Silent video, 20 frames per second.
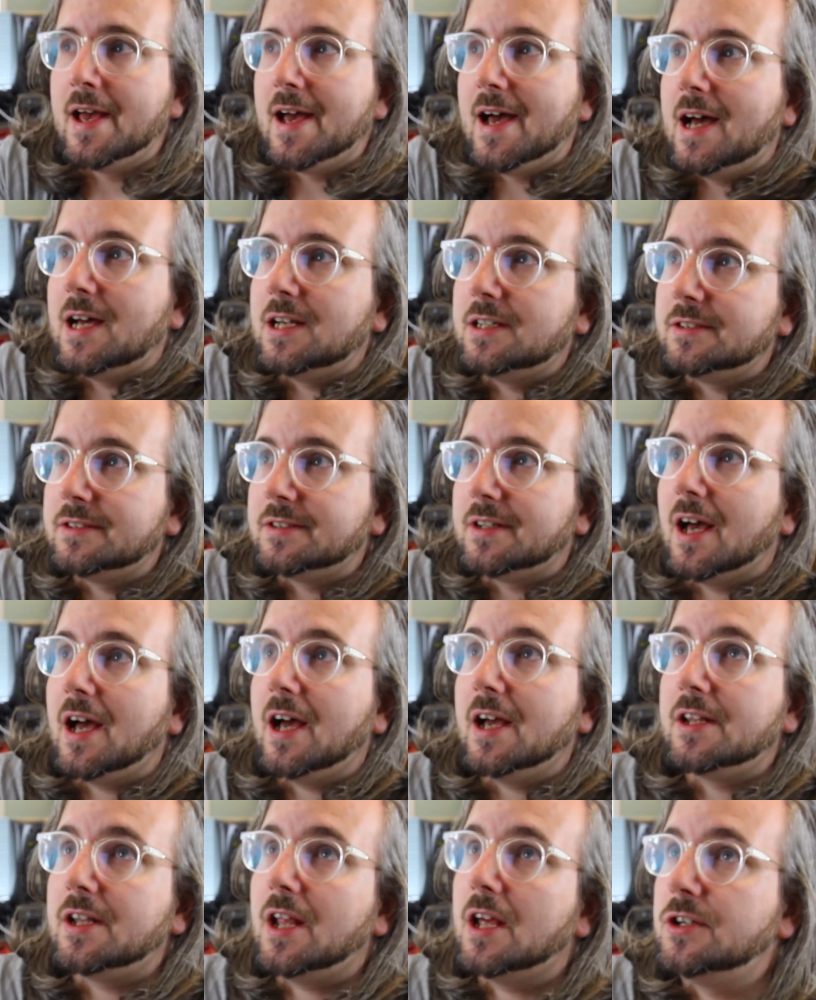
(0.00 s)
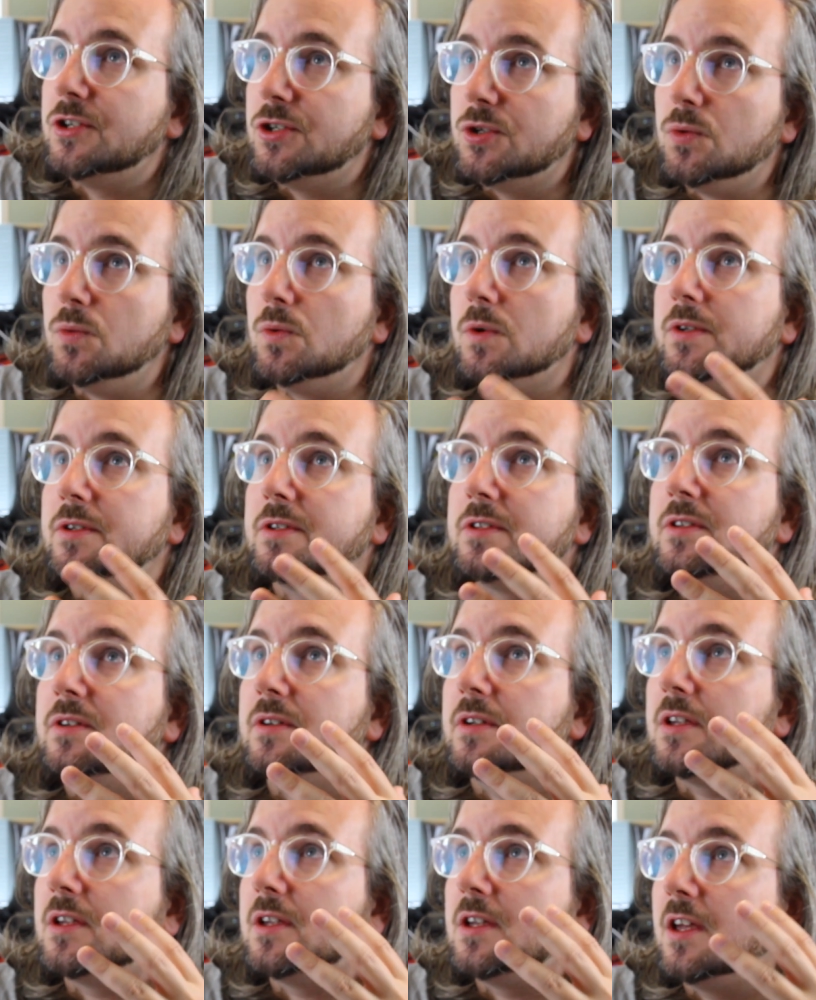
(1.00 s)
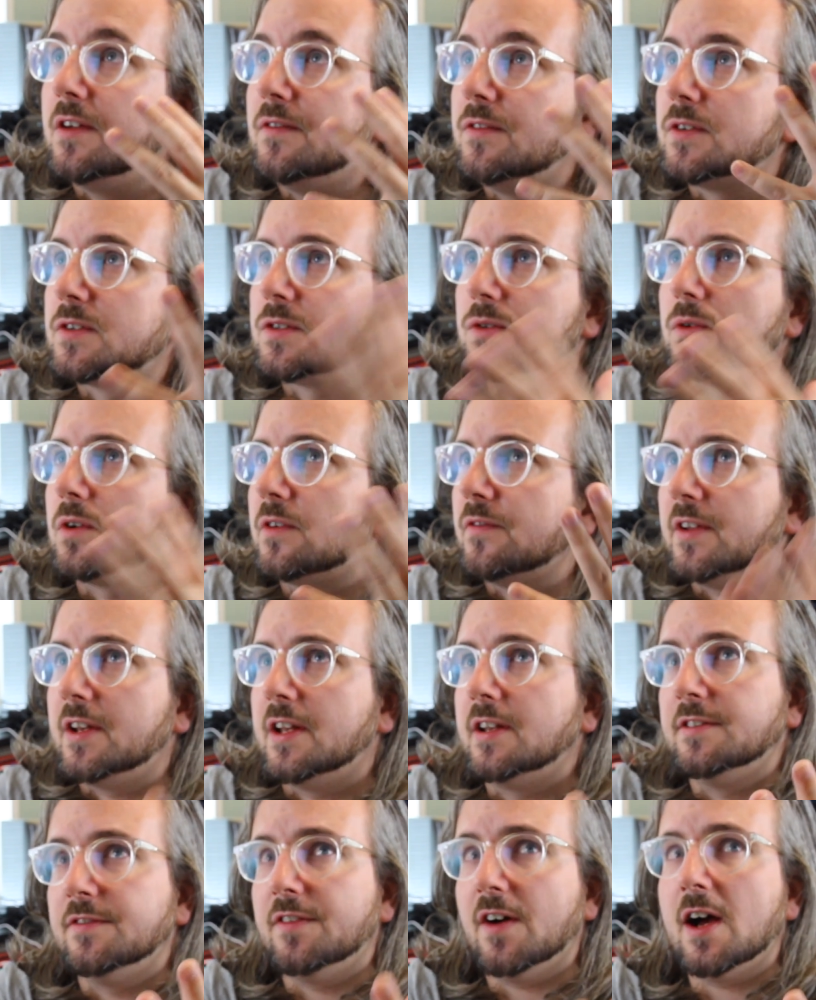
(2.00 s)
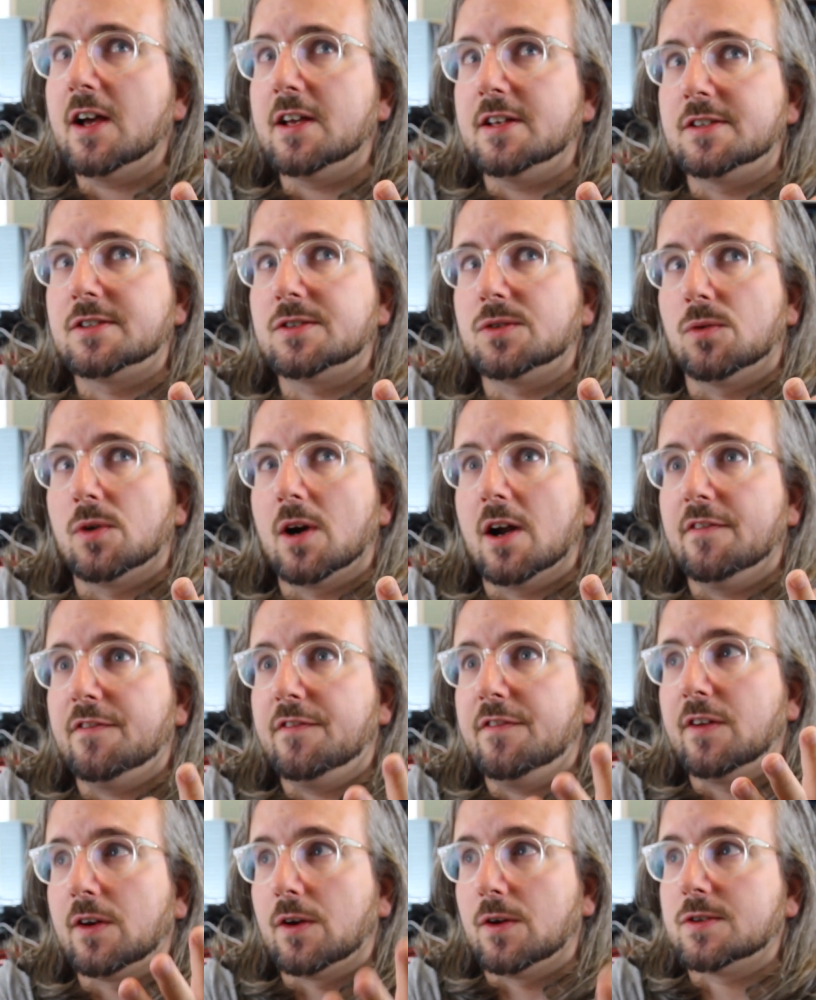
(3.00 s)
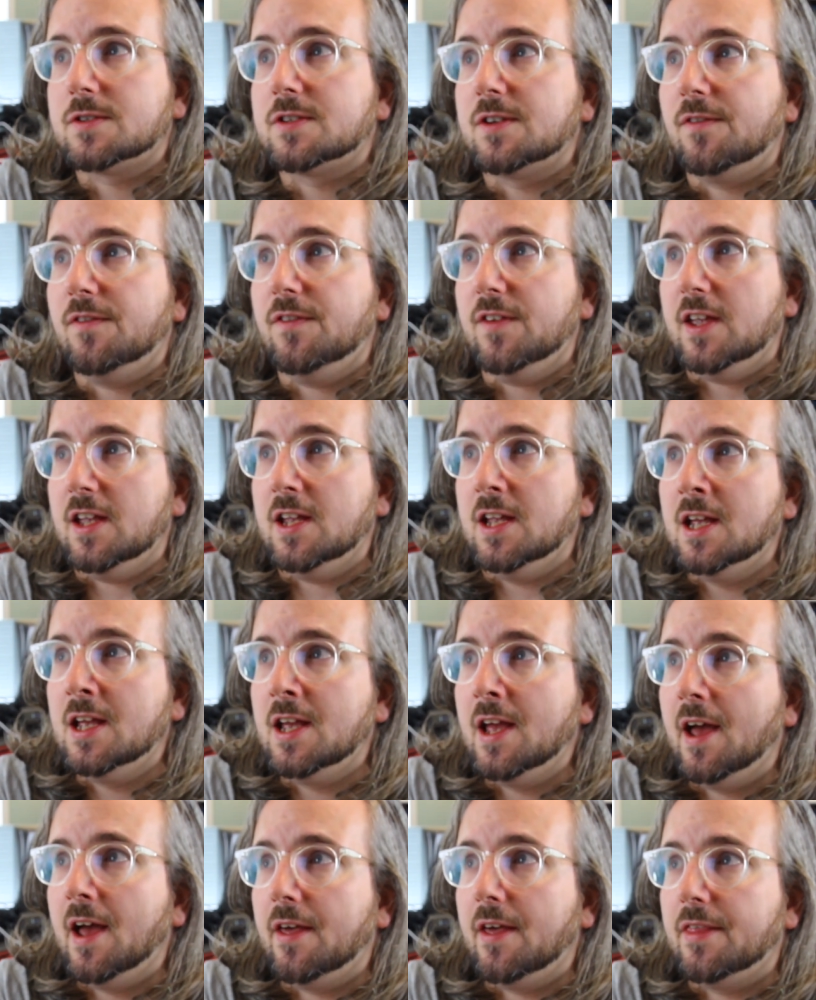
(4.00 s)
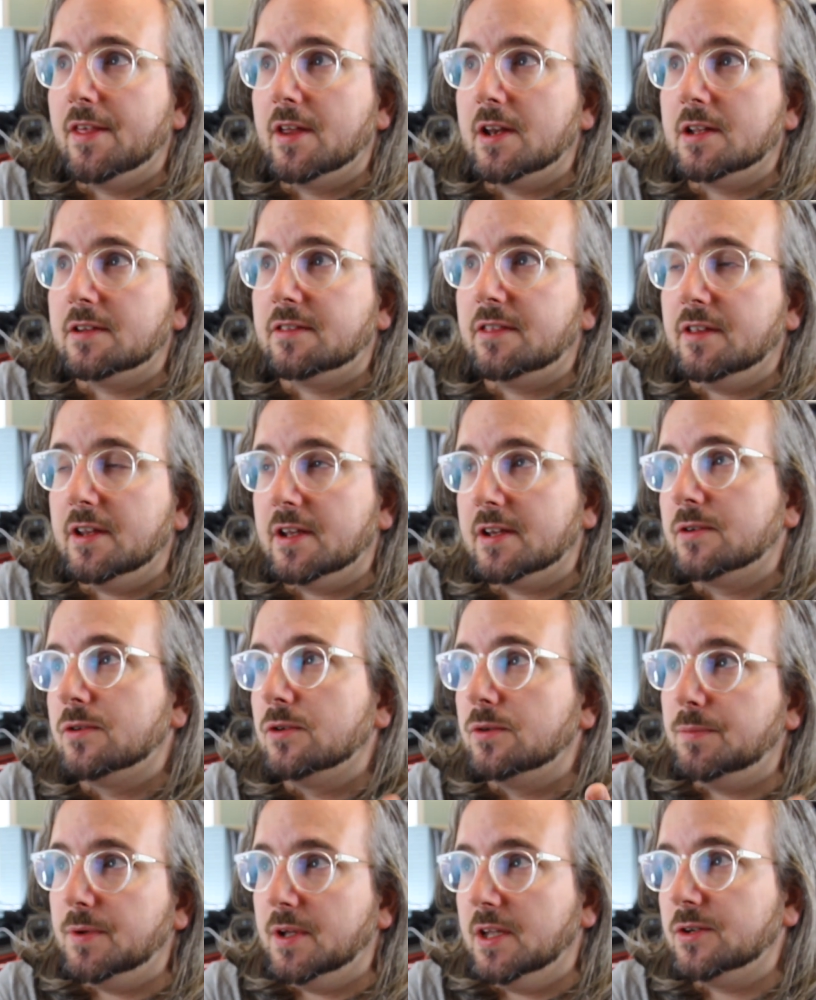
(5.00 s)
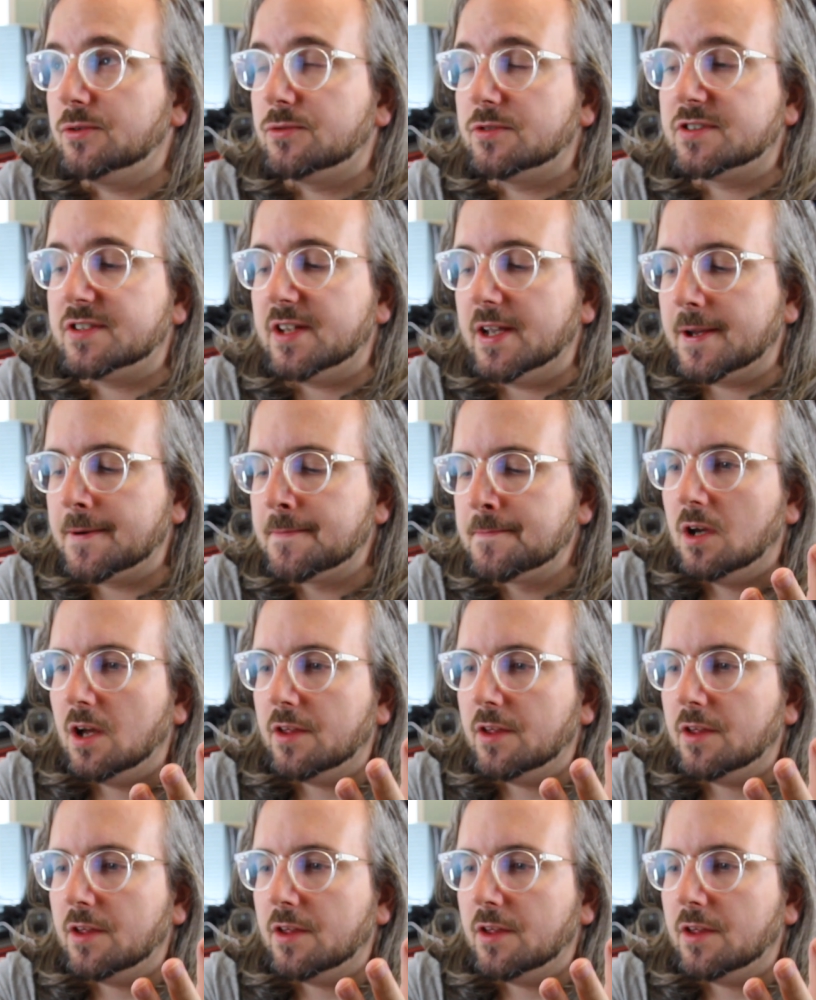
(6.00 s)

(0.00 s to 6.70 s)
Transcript: And I do want to give you sort of an advice or a philosophy that I think could be interesting.